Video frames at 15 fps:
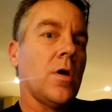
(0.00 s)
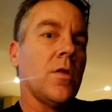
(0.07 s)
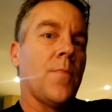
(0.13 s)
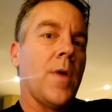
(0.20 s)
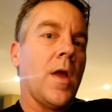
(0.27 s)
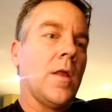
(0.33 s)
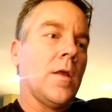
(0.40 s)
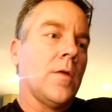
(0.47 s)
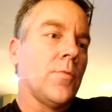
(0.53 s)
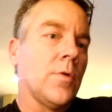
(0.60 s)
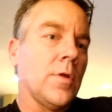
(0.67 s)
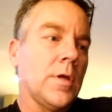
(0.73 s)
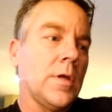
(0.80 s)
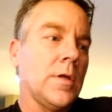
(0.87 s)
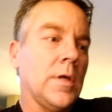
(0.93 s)
the pain
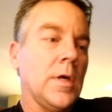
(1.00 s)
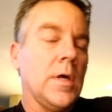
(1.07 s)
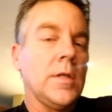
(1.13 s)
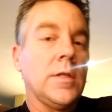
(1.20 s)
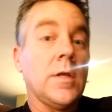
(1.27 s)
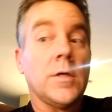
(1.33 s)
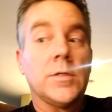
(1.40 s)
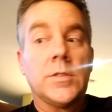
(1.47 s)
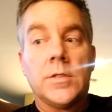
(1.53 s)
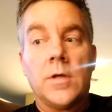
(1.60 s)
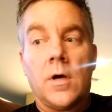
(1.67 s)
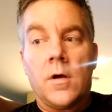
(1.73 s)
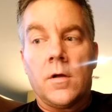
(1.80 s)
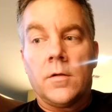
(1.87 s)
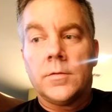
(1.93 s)
really does
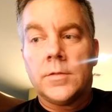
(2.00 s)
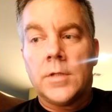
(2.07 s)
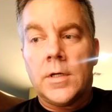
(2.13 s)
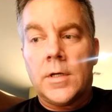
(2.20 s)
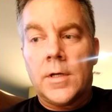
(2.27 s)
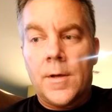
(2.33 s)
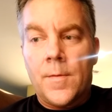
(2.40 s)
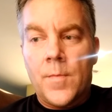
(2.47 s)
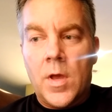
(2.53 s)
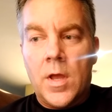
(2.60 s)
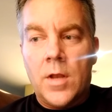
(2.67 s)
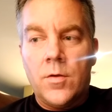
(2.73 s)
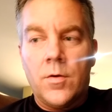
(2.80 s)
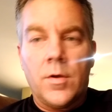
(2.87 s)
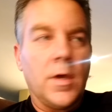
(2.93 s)
dull,
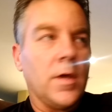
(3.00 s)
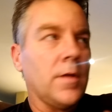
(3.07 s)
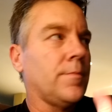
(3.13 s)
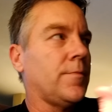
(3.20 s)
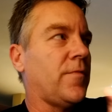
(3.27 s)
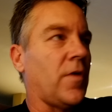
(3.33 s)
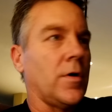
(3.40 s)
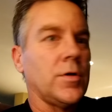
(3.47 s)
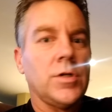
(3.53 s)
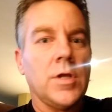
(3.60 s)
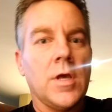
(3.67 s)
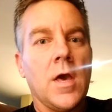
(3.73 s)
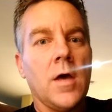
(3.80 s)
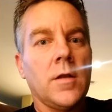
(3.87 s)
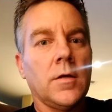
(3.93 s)
and you can function
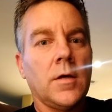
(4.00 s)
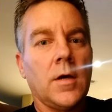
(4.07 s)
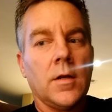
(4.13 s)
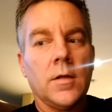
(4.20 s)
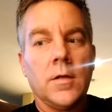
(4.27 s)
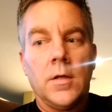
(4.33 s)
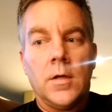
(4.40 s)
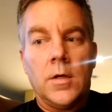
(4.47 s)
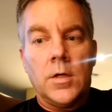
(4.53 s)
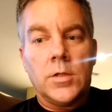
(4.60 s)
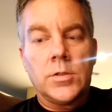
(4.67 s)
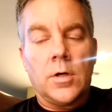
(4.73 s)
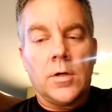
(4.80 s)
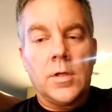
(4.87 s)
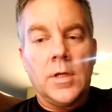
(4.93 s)
again and kind of
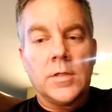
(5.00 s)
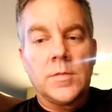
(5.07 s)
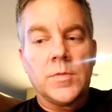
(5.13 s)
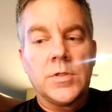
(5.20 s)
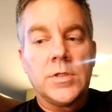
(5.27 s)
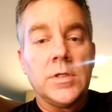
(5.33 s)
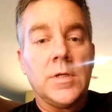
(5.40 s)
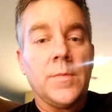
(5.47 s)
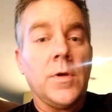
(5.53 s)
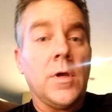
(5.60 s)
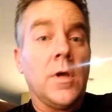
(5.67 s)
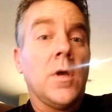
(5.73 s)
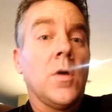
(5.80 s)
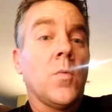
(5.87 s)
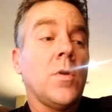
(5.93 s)
start to get some sleep.
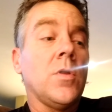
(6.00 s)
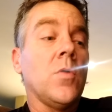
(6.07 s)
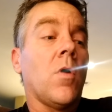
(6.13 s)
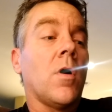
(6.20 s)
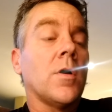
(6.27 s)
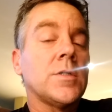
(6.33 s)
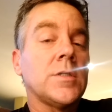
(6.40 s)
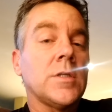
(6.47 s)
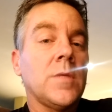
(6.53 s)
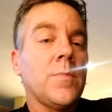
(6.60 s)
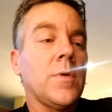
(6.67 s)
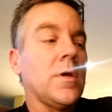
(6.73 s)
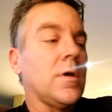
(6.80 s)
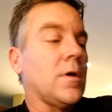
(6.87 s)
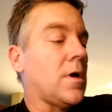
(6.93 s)
When you are
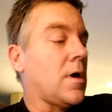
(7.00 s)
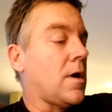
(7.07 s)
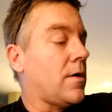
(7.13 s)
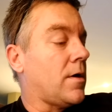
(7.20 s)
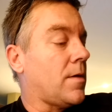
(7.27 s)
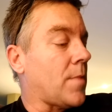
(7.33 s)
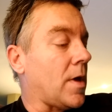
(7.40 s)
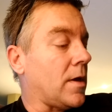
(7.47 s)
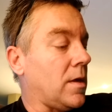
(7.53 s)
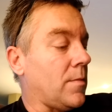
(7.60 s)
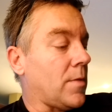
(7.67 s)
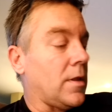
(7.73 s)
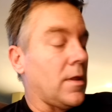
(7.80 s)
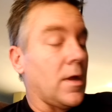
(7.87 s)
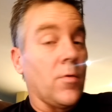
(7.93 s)
sleeping, I keep
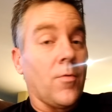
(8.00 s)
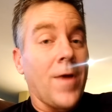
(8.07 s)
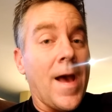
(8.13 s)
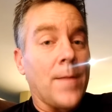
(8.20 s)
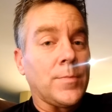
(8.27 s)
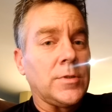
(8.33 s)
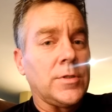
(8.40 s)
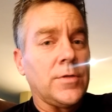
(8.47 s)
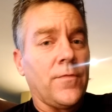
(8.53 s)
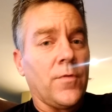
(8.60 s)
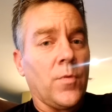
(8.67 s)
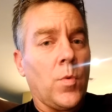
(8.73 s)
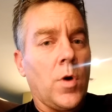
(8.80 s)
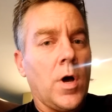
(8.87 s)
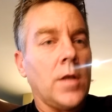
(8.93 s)
my leg wrapped for
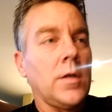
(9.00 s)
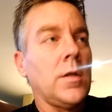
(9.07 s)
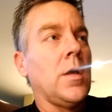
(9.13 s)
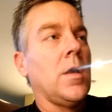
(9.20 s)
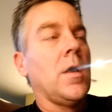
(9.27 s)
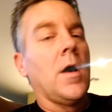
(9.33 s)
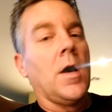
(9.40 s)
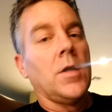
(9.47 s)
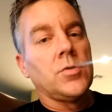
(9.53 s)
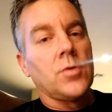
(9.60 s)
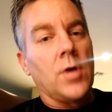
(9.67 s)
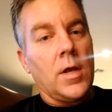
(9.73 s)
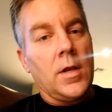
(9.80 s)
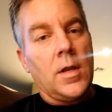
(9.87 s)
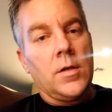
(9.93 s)
one. I
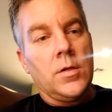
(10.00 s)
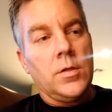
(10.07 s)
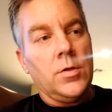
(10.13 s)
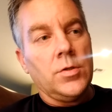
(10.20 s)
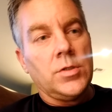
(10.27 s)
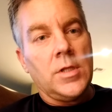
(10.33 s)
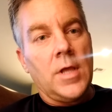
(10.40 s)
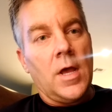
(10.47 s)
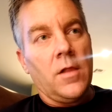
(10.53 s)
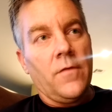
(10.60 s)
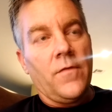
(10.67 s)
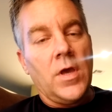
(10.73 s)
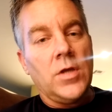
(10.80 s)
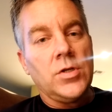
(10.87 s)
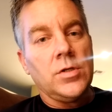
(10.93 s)
tried using the
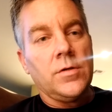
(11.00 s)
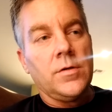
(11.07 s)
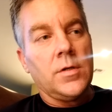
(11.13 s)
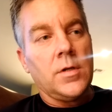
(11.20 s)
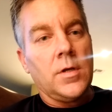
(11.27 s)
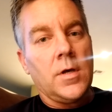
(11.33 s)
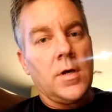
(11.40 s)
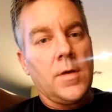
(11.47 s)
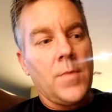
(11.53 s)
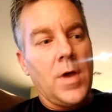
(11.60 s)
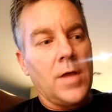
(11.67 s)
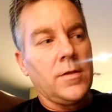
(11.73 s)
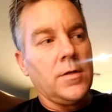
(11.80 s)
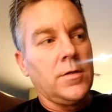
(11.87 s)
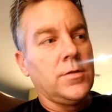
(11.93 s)
elevation
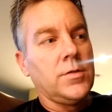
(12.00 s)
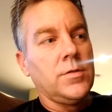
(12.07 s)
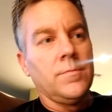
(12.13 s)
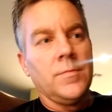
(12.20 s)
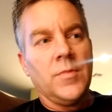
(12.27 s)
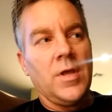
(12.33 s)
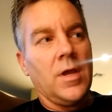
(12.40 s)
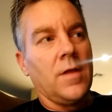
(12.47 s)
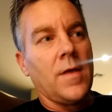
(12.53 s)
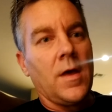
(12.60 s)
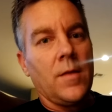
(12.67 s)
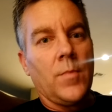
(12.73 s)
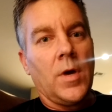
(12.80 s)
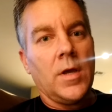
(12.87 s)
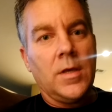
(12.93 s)
method, thinking
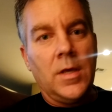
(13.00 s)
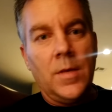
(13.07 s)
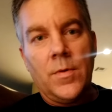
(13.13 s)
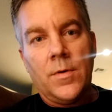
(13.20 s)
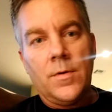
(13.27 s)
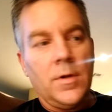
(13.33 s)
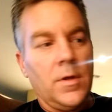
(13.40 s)
that might keep it